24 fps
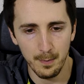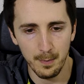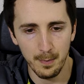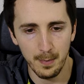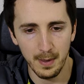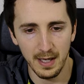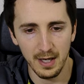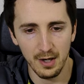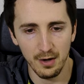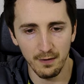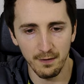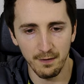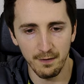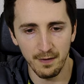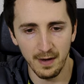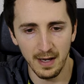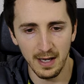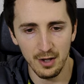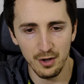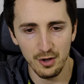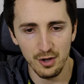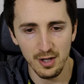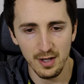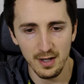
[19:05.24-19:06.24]

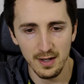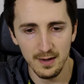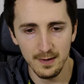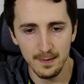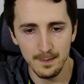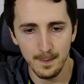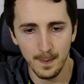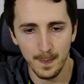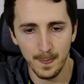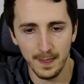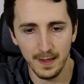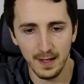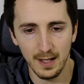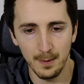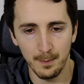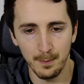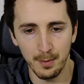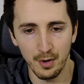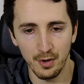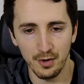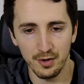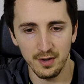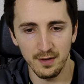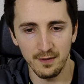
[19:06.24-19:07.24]
pagophagia,
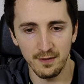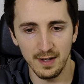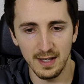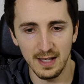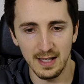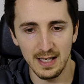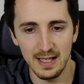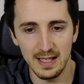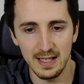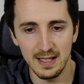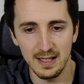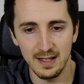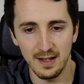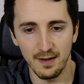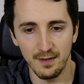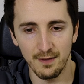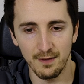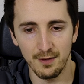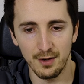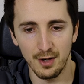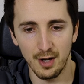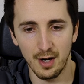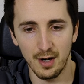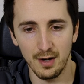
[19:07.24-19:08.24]
compulsive eating of
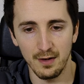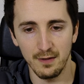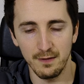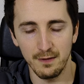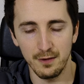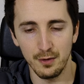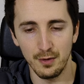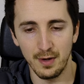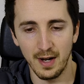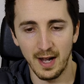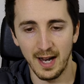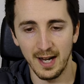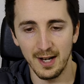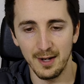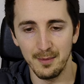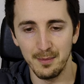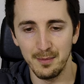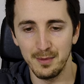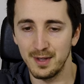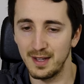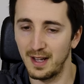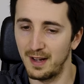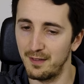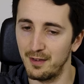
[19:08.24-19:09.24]
non-food
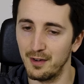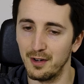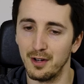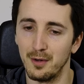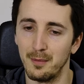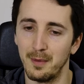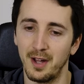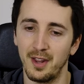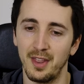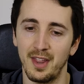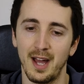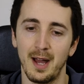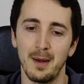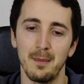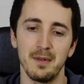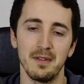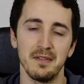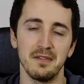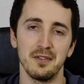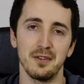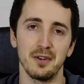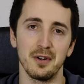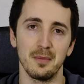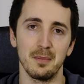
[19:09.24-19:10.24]
items. I've heard about that
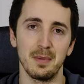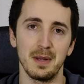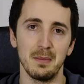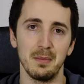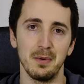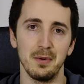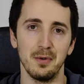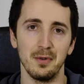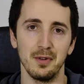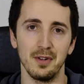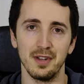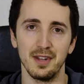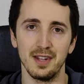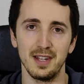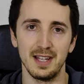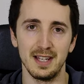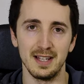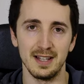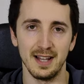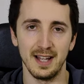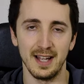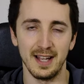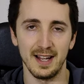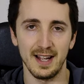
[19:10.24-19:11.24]
before. People will
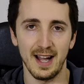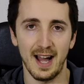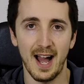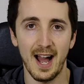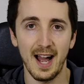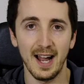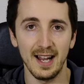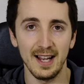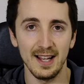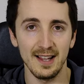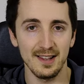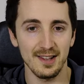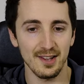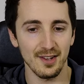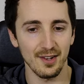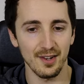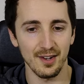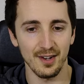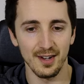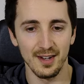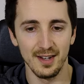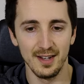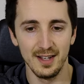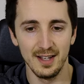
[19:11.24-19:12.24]
eat like ice
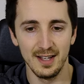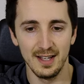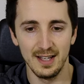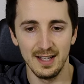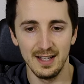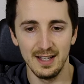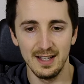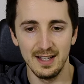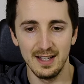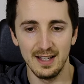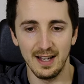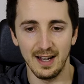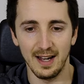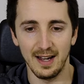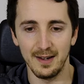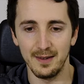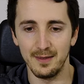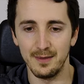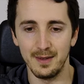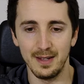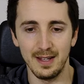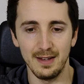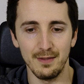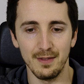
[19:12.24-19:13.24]
or
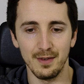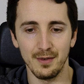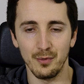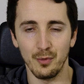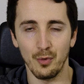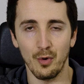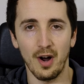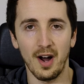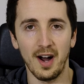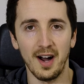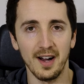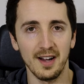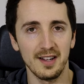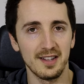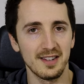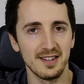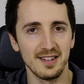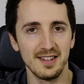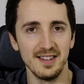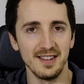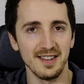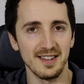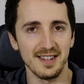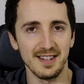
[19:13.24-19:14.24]
even
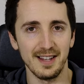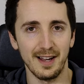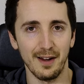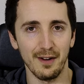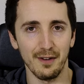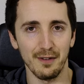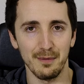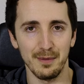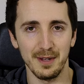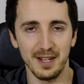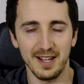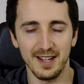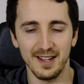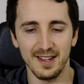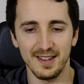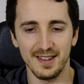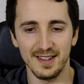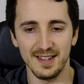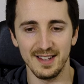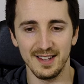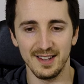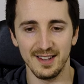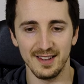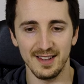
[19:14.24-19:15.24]
rocks and stuff because
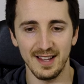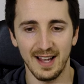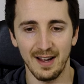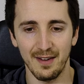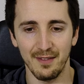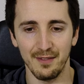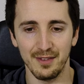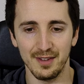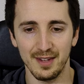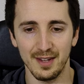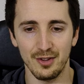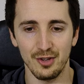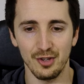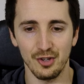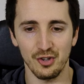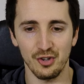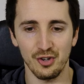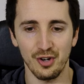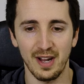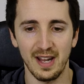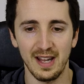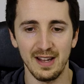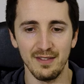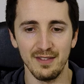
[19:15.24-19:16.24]
you just have such a
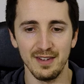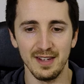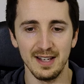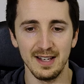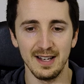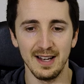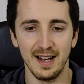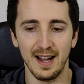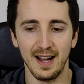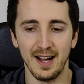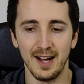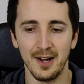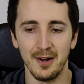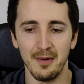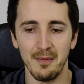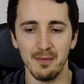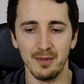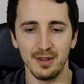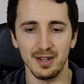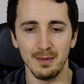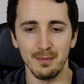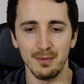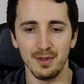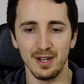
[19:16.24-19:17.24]
craving.
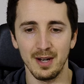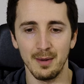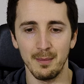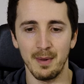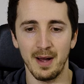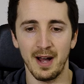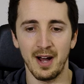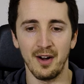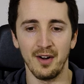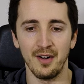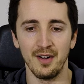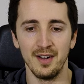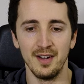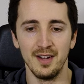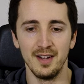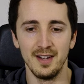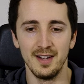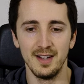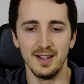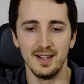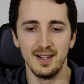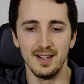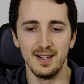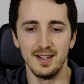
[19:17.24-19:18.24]
Something about
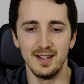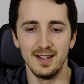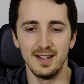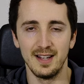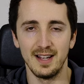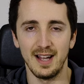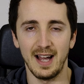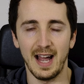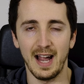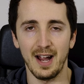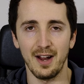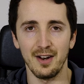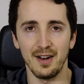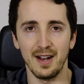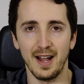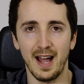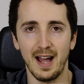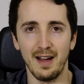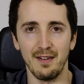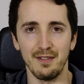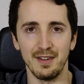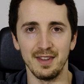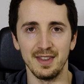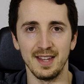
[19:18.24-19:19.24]

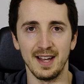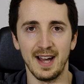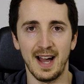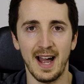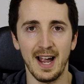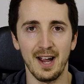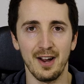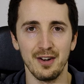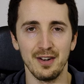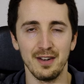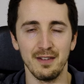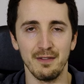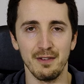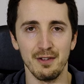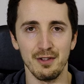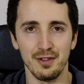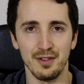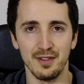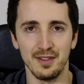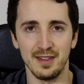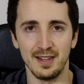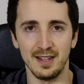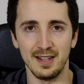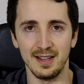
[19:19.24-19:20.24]
having the iron
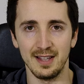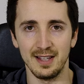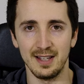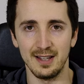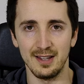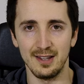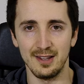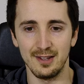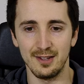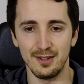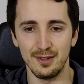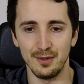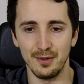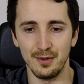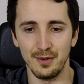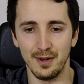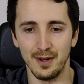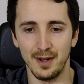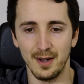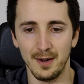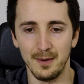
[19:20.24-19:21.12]
deficiency leads to